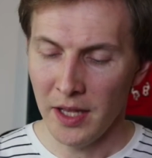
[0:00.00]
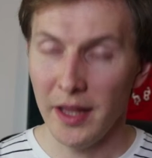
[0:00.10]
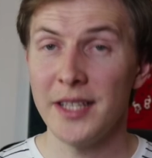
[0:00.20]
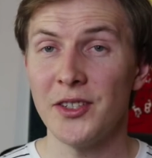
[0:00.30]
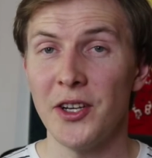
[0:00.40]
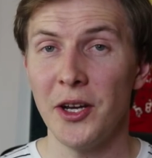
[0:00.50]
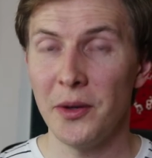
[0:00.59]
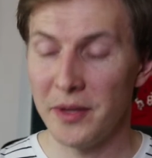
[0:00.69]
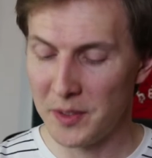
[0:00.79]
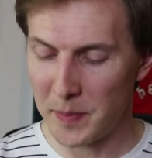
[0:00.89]
let's
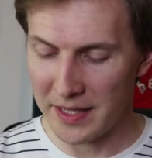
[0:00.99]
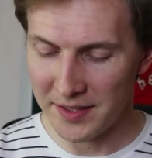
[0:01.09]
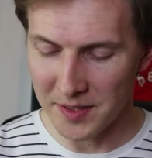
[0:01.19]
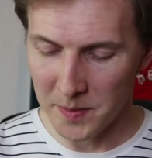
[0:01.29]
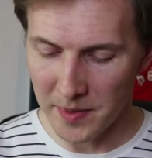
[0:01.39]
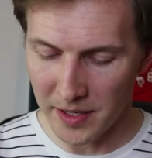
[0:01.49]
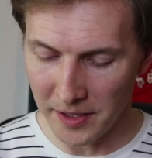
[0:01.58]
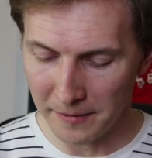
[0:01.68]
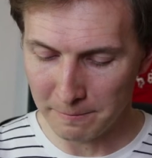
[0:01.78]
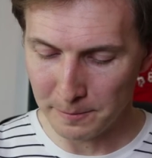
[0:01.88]
go and spend some
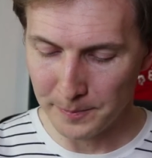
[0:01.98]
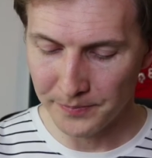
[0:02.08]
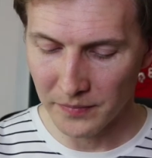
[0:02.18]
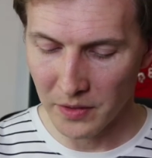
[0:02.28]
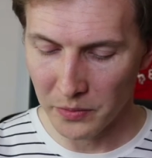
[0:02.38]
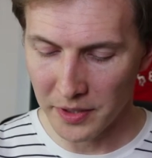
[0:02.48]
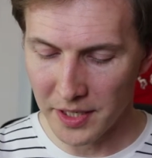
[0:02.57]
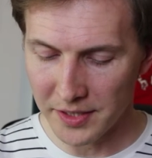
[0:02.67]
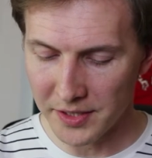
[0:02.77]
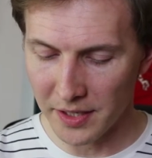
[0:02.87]
money. We're
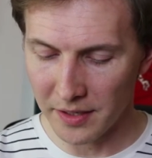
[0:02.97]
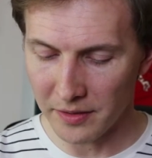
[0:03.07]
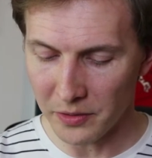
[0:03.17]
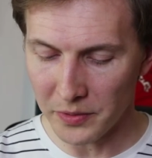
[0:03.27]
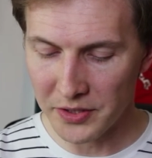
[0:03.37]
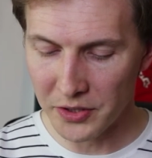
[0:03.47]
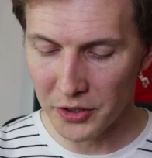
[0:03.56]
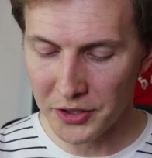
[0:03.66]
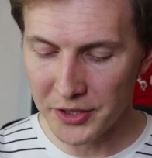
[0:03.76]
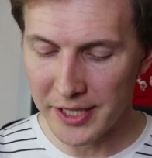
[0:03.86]
hitting
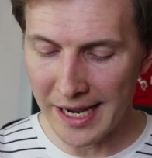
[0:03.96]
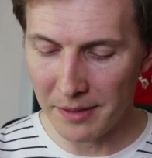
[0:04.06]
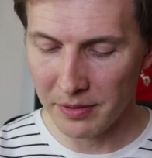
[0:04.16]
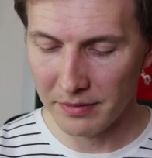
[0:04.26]
Research tab.